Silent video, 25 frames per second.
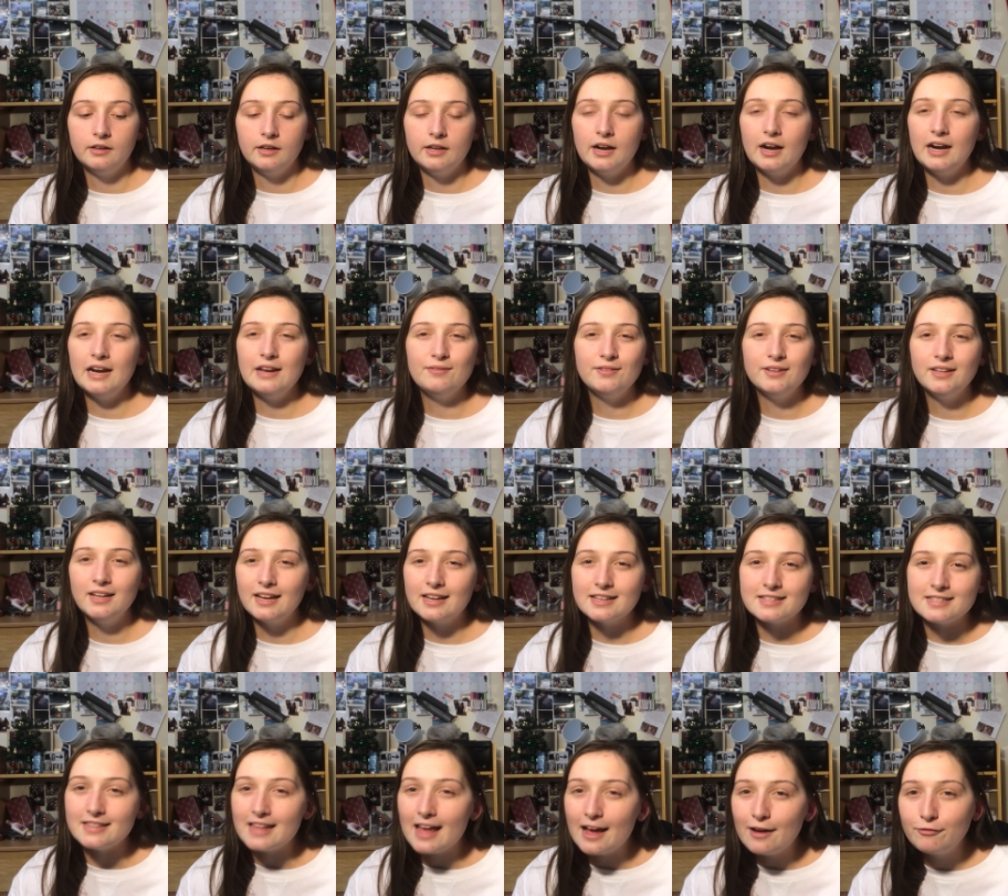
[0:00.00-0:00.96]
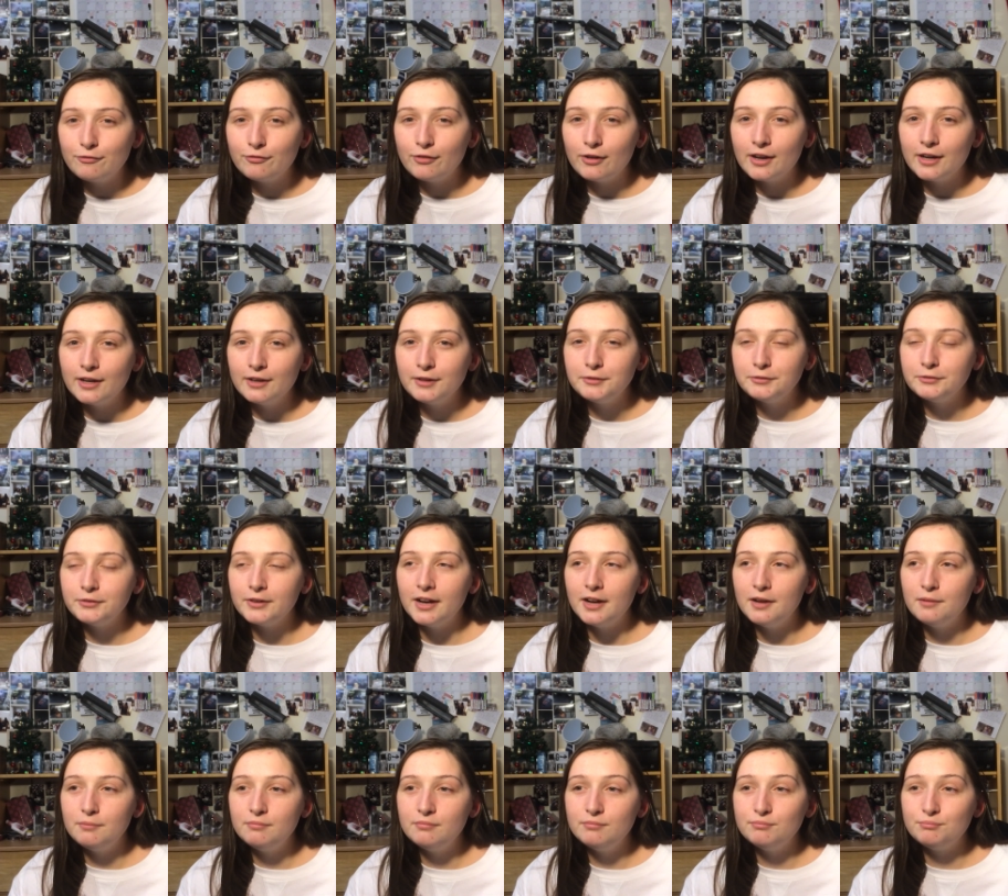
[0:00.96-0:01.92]
Not even like it's that far
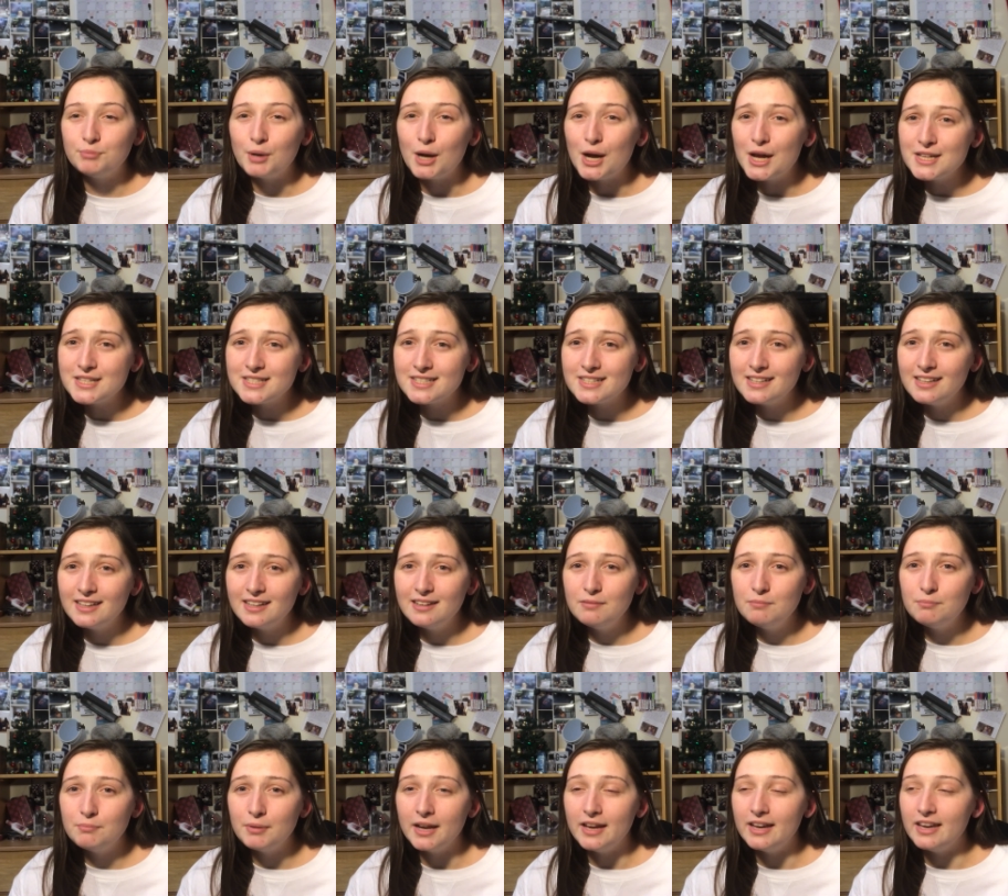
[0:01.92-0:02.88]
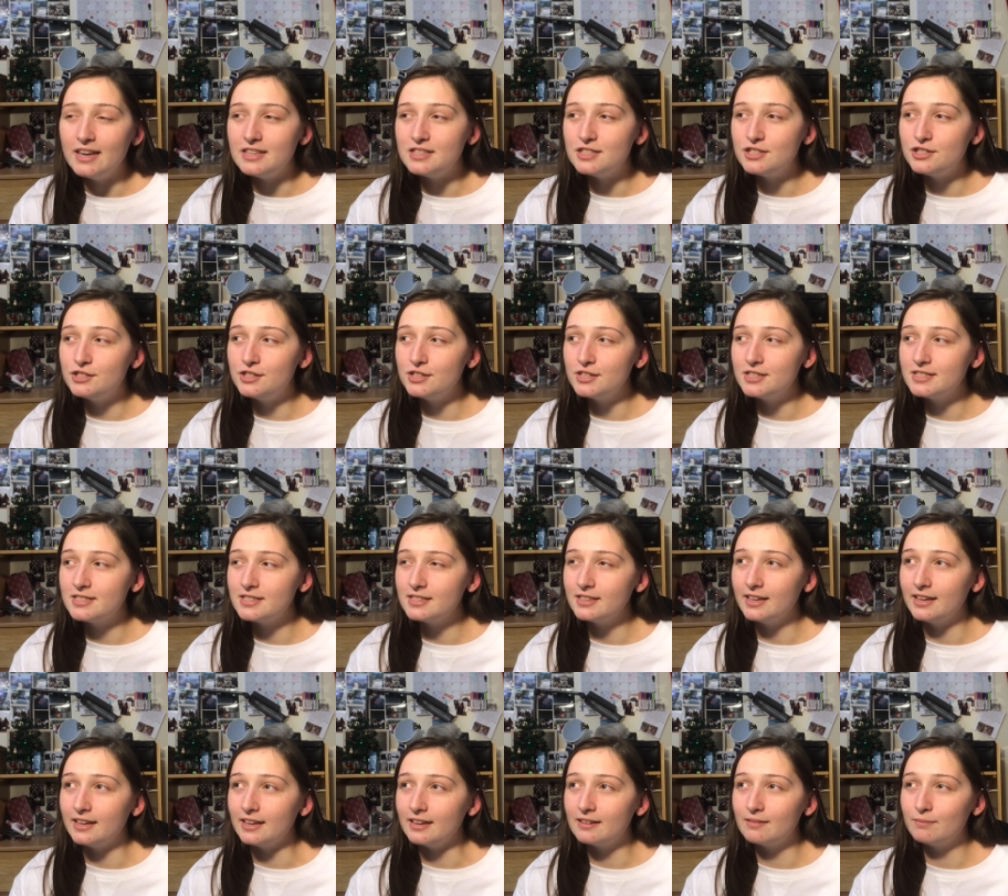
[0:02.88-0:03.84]
from Boston, but it's just
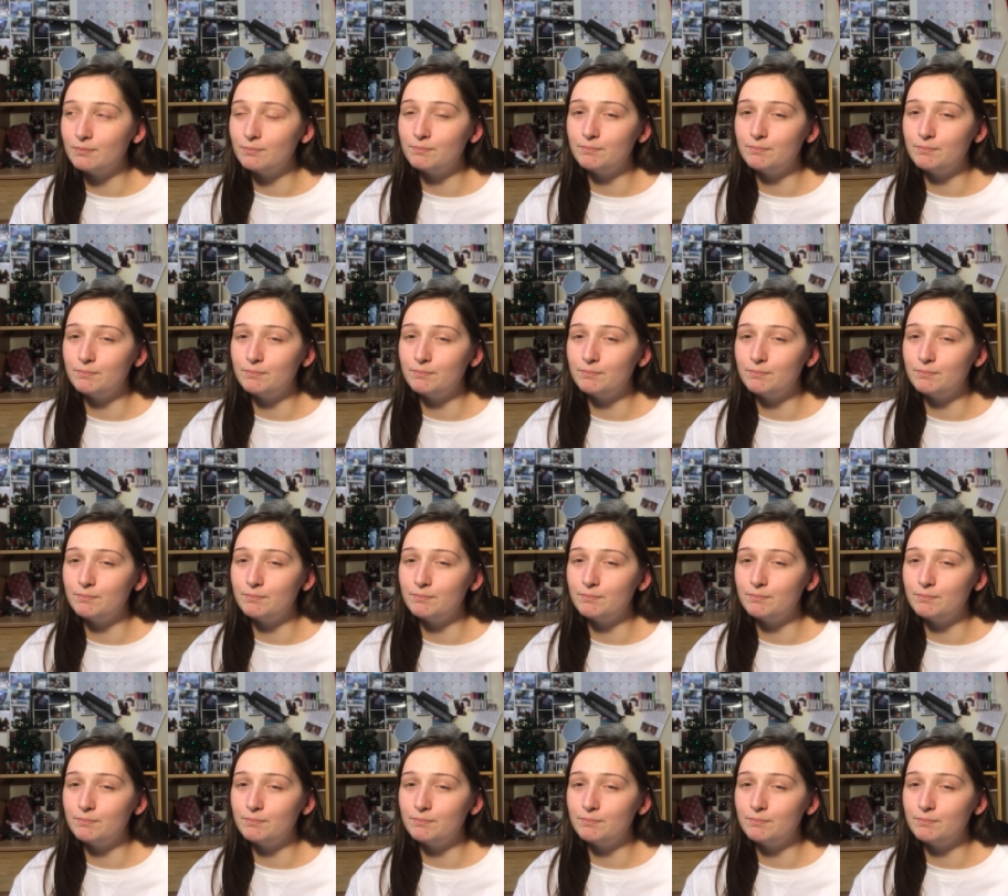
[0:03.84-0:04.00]
like,